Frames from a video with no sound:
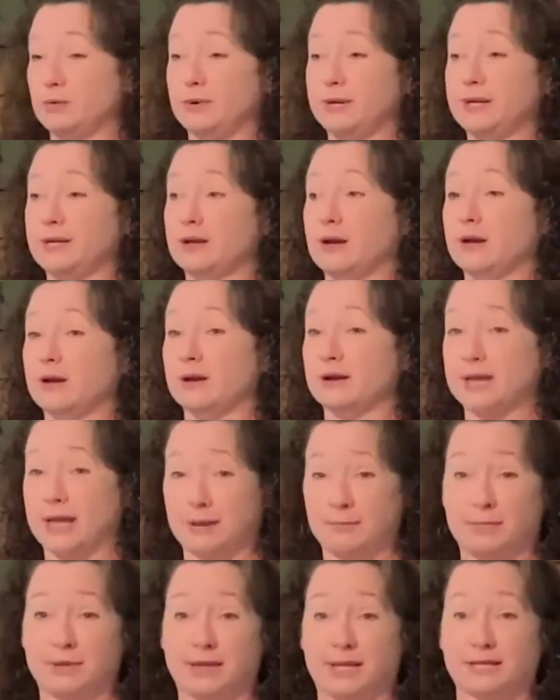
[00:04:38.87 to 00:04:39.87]
We
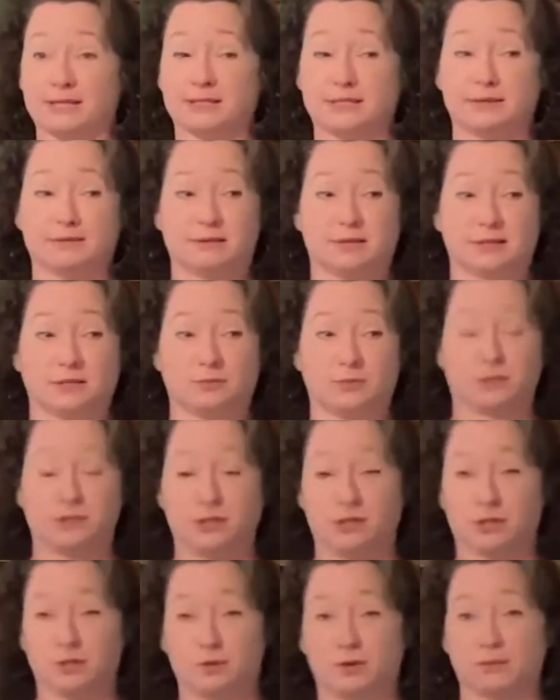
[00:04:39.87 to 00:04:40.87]
came against it because we
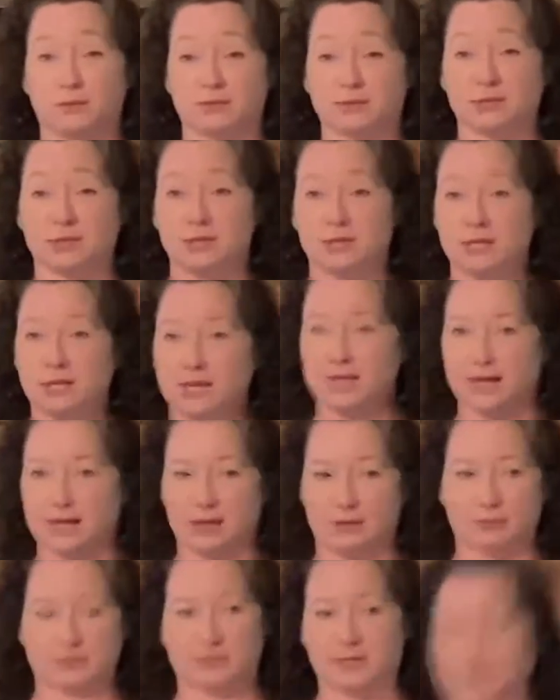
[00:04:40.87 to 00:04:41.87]
knew it was
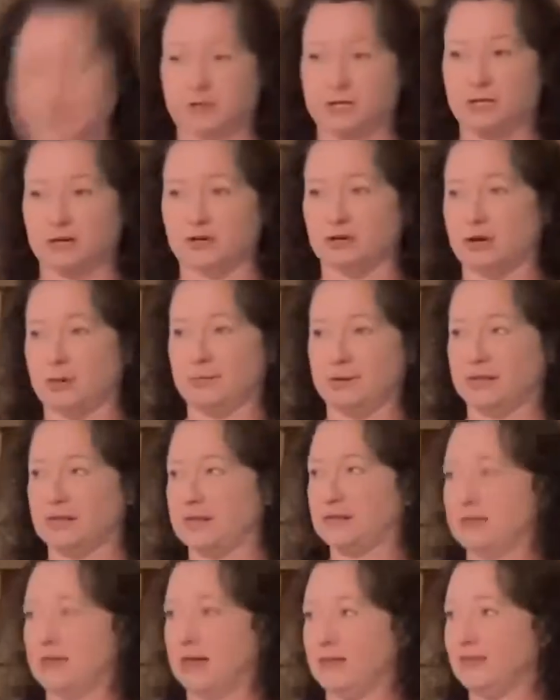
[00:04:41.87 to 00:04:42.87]
every year. I mean,
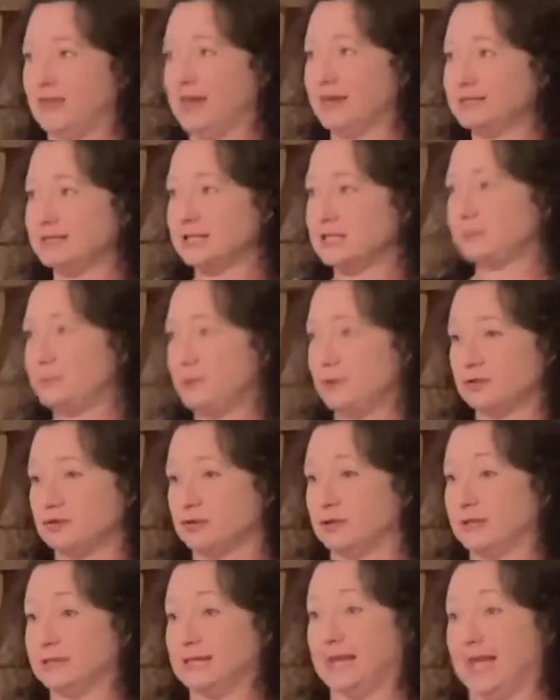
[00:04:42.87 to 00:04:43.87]
that's a
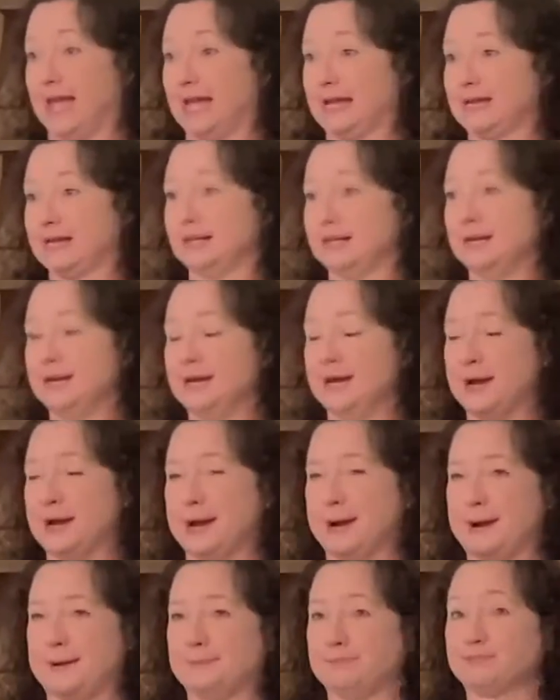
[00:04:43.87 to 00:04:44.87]
spiritual attack.
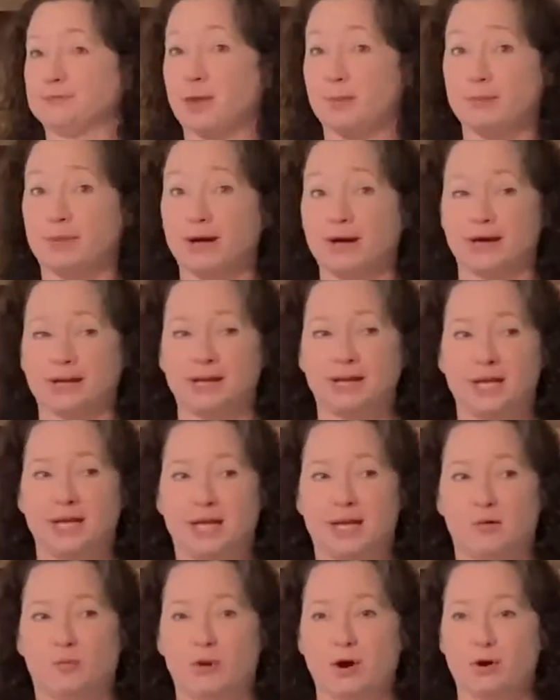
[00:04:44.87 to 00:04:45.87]
But
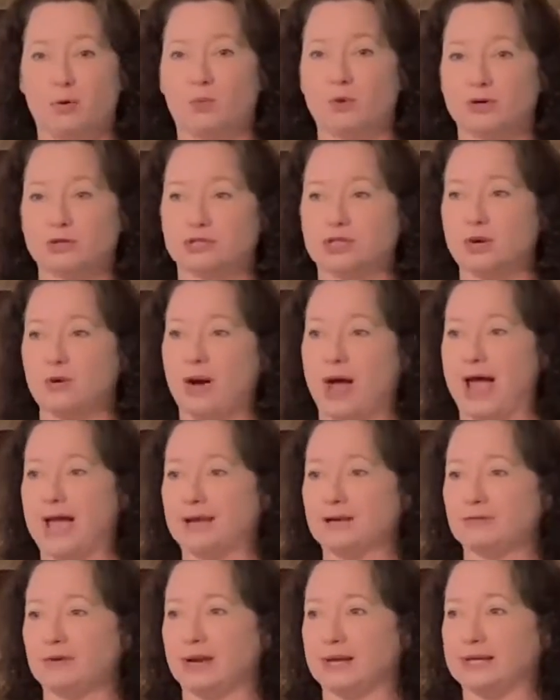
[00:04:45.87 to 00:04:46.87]
we're so
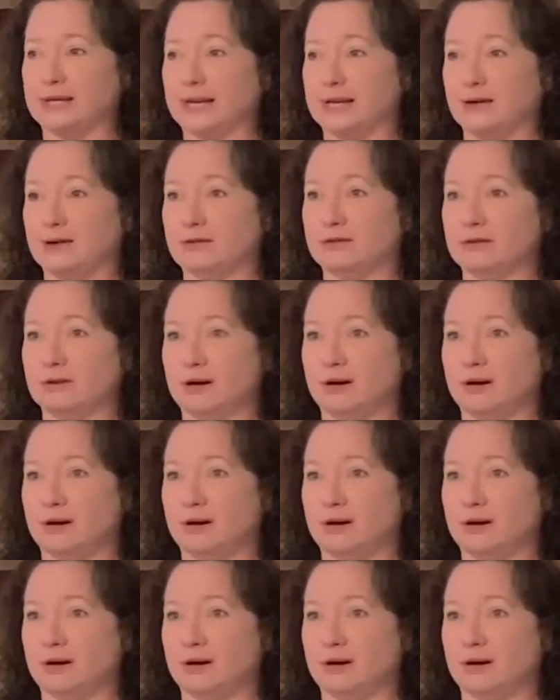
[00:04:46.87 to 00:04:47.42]
heightened right now